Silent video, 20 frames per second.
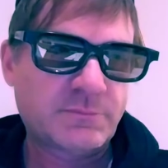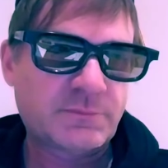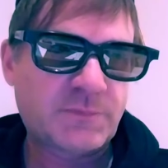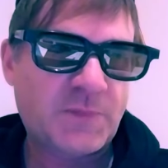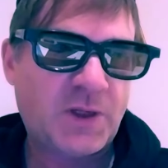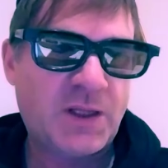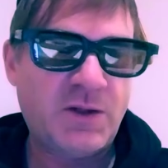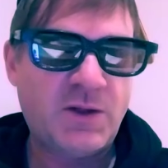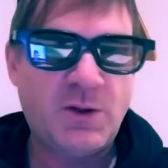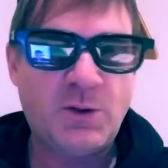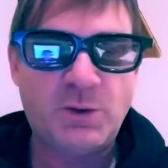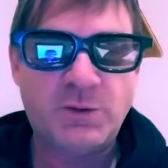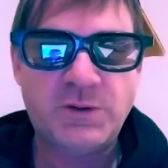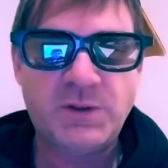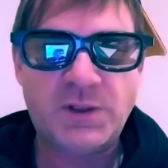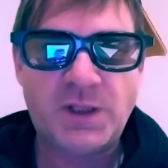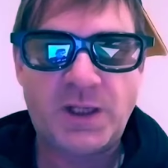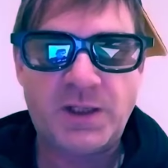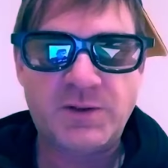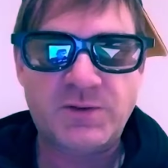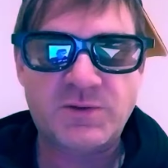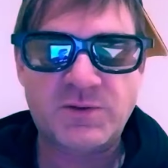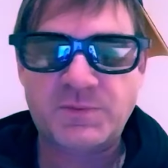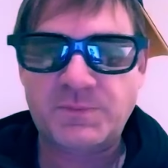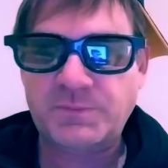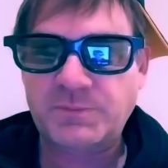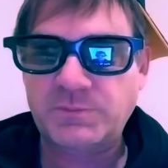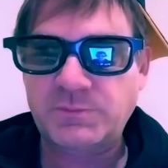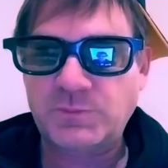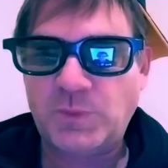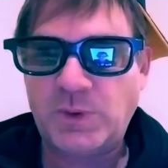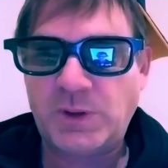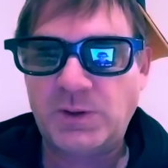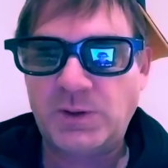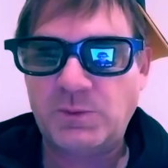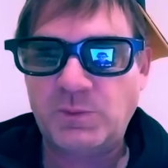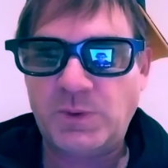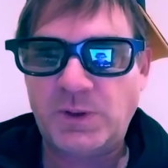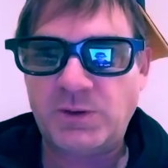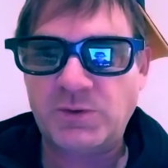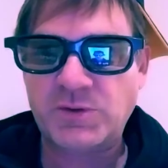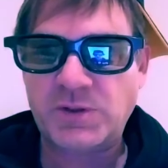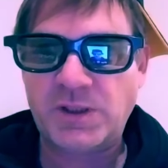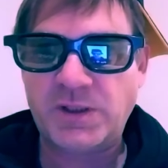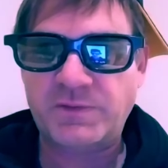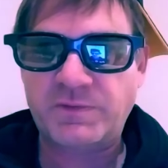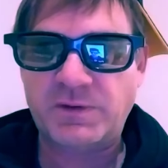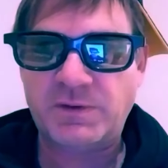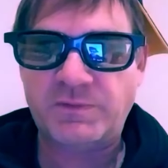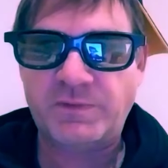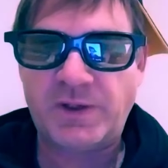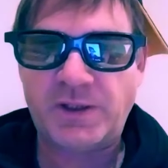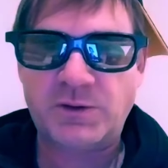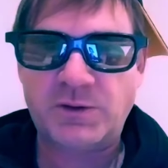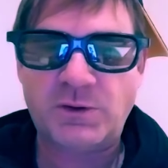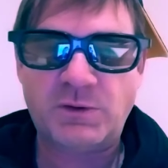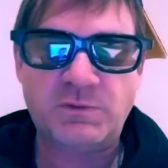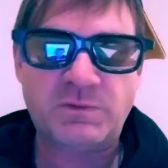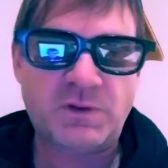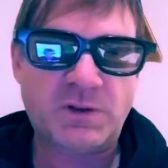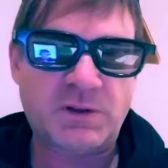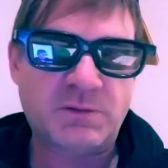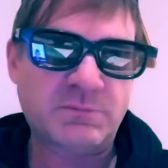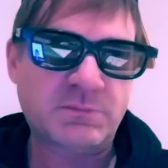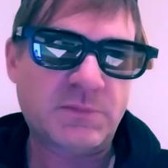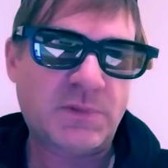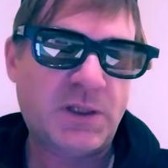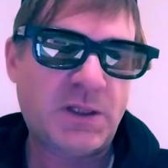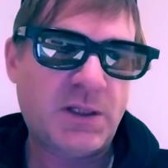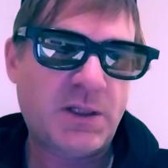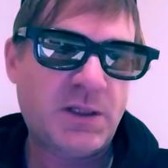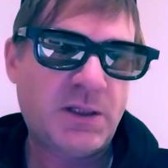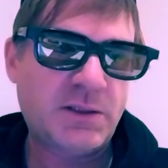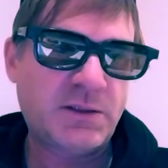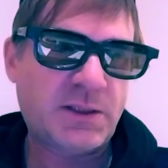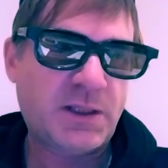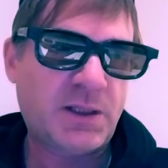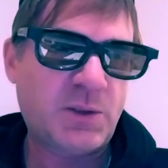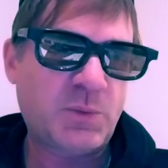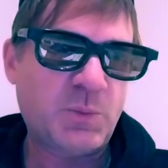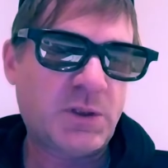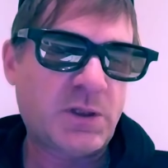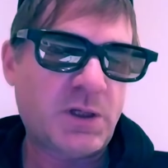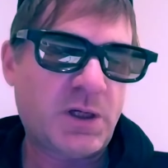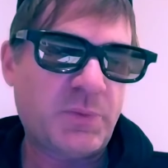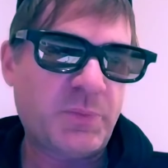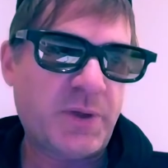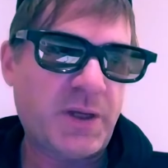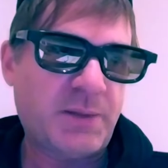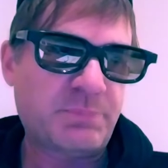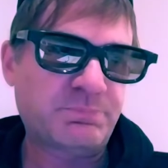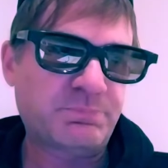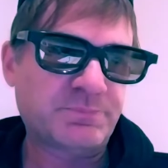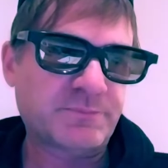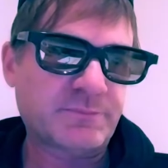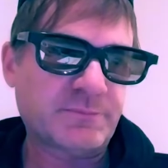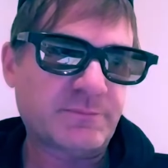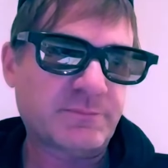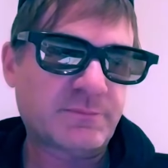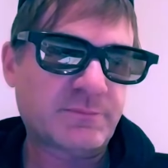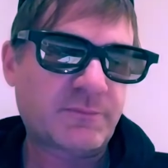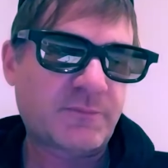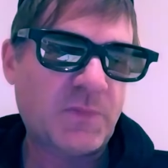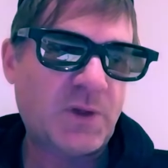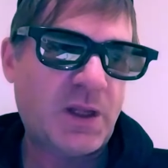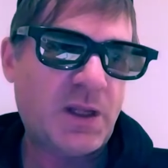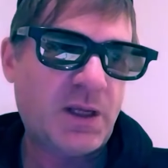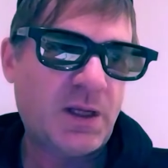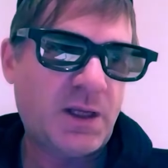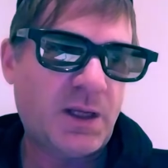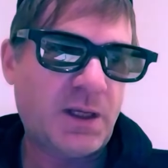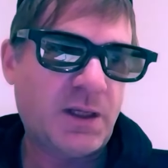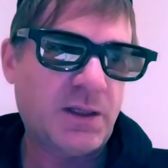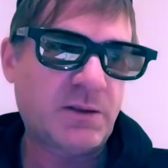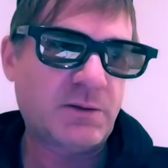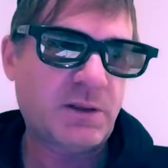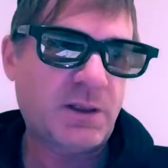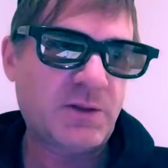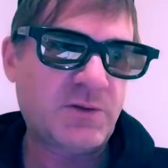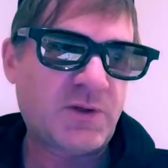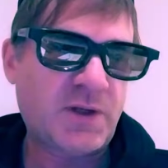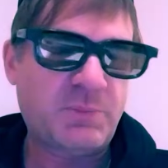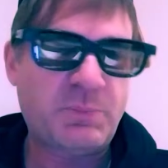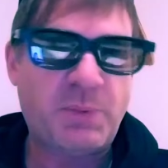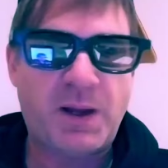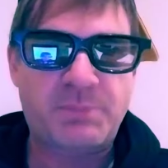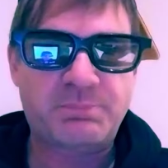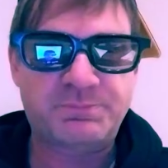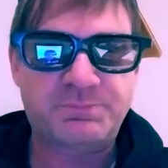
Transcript: in the olden days, when we used to live in Vancouver, Dan would call me up and he'd say, "Bob,